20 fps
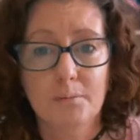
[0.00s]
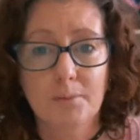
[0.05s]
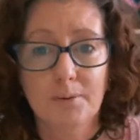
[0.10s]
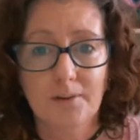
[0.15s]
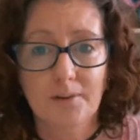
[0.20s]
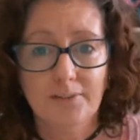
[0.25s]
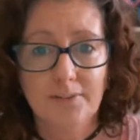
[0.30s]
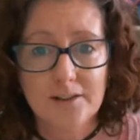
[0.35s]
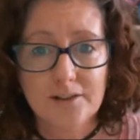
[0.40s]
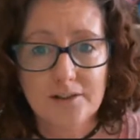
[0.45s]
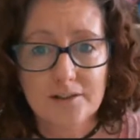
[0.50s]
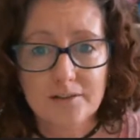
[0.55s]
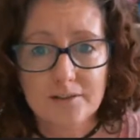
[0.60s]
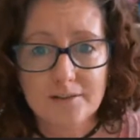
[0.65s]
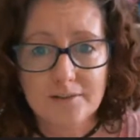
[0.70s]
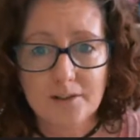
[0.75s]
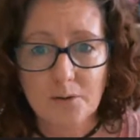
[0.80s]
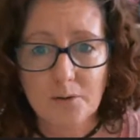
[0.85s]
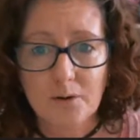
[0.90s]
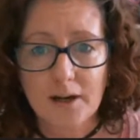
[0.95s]

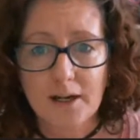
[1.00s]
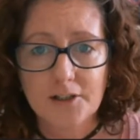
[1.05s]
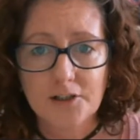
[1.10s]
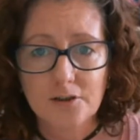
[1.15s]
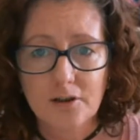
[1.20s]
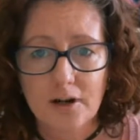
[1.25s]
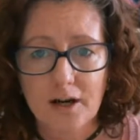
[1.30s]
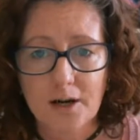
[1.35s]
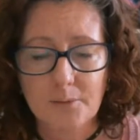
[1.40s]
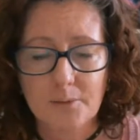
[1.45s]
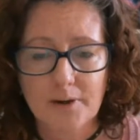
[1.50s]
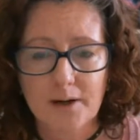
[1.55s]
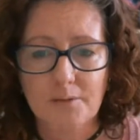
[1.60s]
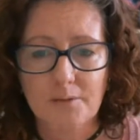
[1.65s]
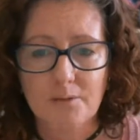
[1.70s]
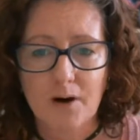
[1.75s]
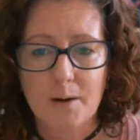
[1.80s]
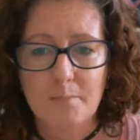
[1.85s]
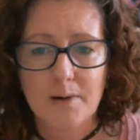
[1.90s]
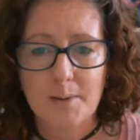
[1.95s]
procedures, so I try when I
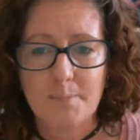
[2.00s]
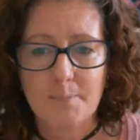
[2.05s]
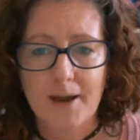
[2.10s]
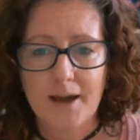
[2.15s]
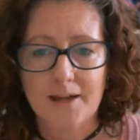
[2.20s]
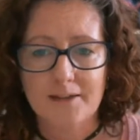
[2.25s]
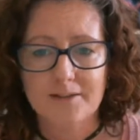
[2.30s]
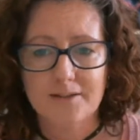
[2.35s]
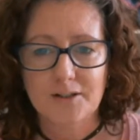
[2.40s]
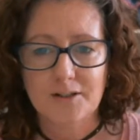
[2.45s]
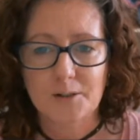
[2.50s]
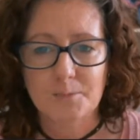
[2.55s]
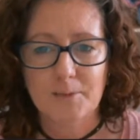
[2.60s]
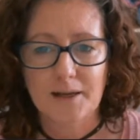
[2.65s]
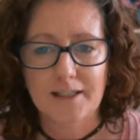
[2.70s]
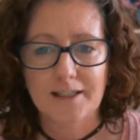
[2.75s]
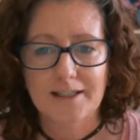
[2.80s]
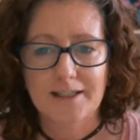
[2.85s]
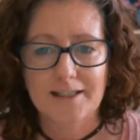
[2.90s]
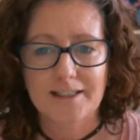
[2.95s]
write my patterns to
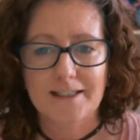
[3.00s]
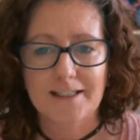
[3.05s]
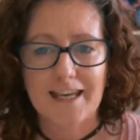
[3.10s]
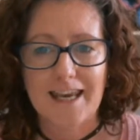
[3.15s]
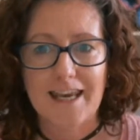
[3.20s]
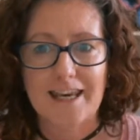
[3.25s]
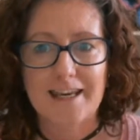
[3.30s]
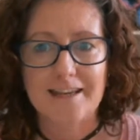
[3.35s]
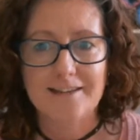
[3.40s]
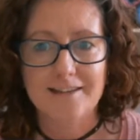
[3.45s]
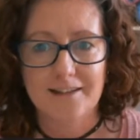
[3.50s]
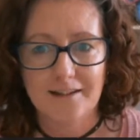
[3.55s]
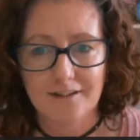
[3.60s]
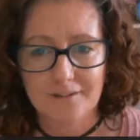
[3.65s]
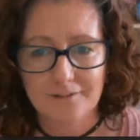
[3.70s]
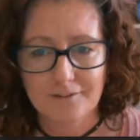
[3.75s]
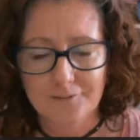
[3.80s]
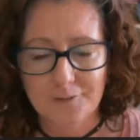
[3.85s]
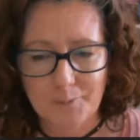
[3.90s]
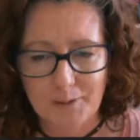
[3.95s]
make it
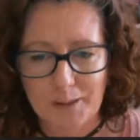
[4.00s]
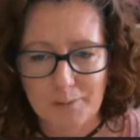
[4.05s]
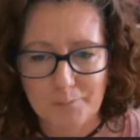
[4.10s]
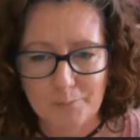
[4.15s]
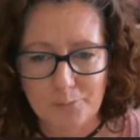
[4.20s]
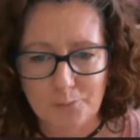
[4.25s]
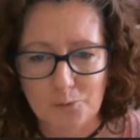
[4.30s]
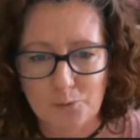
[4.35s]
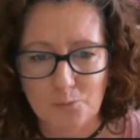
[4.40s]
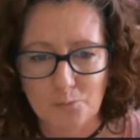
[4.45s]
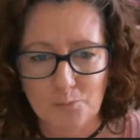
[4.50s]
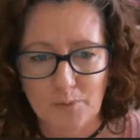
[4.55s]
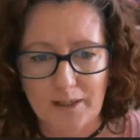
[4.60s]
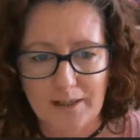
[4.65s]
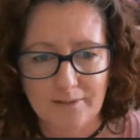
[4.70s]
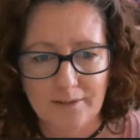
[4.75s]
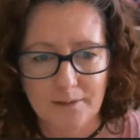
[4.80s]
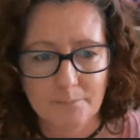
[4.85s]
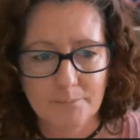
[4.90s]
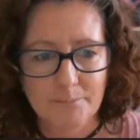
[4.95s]
easier for people to
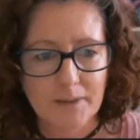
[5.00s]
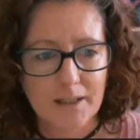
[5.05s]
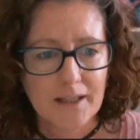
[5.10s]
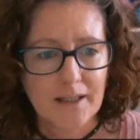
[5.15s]
read them.